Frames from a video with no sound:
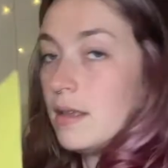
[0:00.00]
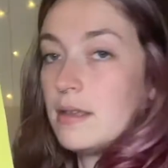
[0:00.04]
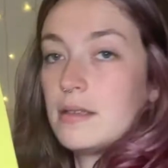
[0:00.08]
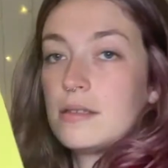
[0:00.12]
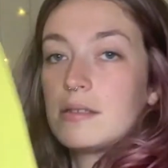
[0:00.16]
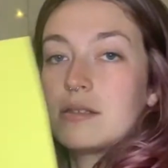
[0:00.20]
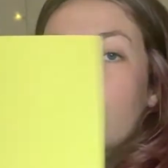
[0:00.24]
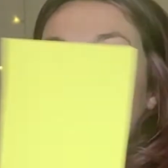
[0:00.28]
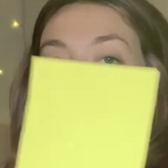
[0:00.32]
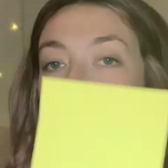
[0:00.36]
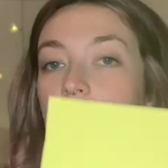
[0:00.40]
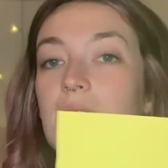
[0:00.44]

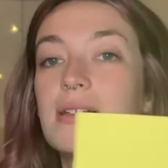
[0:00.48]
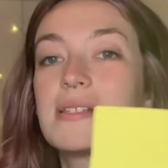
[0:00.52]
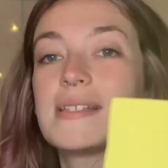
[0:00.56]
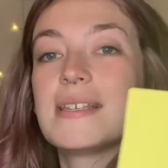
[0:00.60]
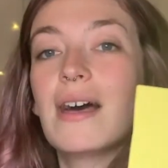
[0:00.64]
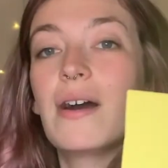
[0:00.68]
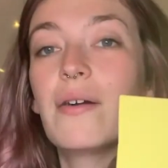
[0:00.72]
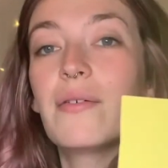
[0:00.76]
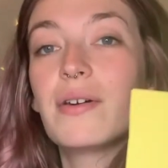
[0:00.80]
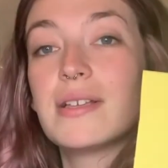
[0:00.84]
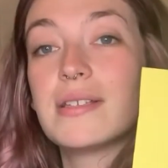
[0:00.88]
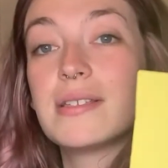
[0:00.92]
so cut
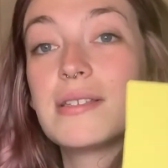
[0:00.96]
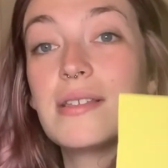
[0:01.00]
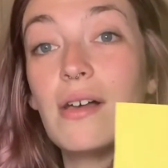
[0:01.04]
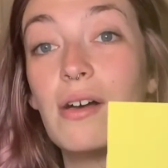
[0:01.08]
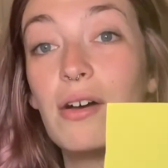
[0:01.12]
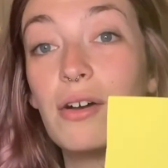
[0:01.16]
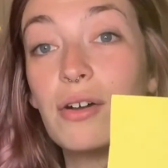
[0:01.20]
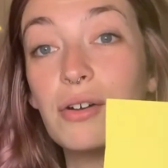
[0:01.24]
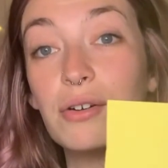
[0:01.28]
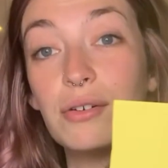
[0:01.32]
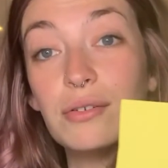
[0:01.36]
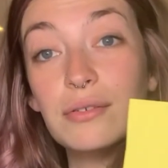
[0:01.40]
out a
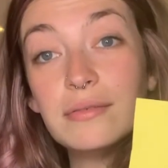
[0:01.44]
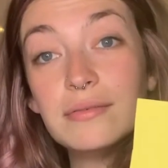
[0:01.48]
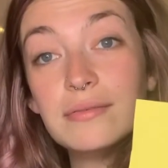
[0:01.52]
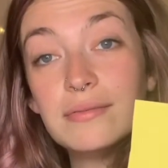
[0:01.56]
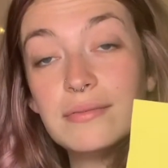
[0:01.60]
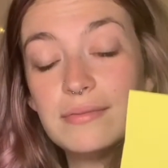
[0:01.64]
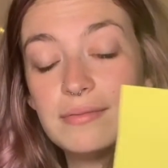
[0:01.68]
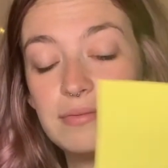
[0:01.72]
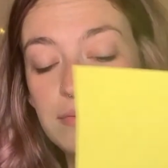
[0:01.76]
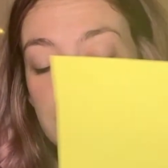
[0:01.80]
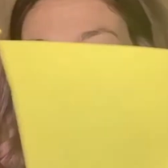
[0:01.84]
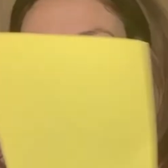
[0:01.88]
circle
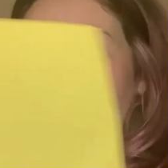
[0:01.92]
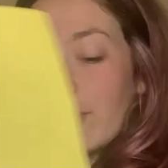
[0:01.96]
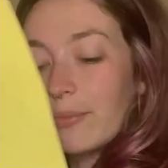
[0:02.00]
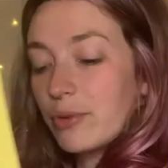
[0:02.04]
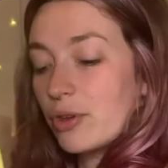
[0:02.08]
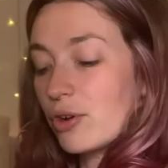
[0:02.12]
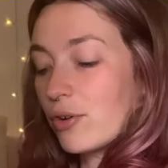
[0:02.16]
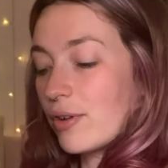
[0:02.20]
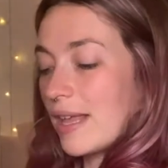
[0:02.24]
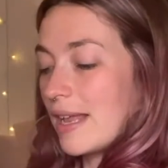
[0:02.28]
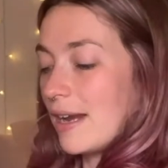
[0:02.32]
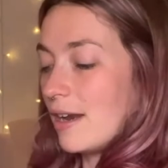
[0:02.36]
from
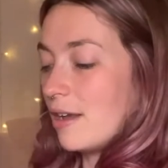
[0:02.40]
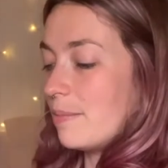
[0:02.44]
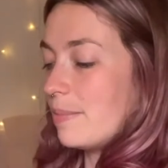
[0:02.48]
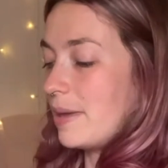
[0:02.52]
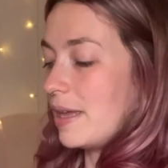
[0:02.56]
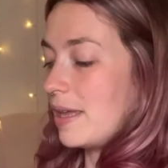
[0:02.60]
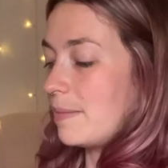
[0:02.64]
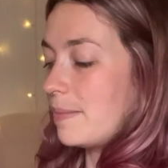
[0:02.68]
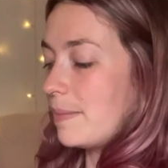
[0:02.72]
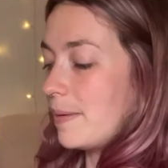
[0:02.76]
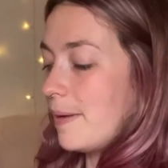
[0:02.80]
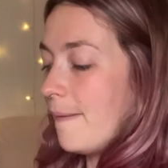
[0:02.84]
your yellow
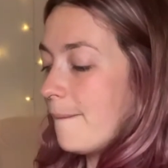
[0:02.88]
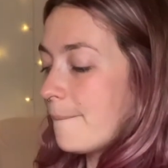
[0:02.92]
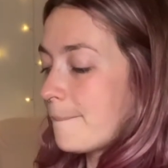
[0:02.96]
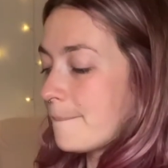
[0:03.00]
paper.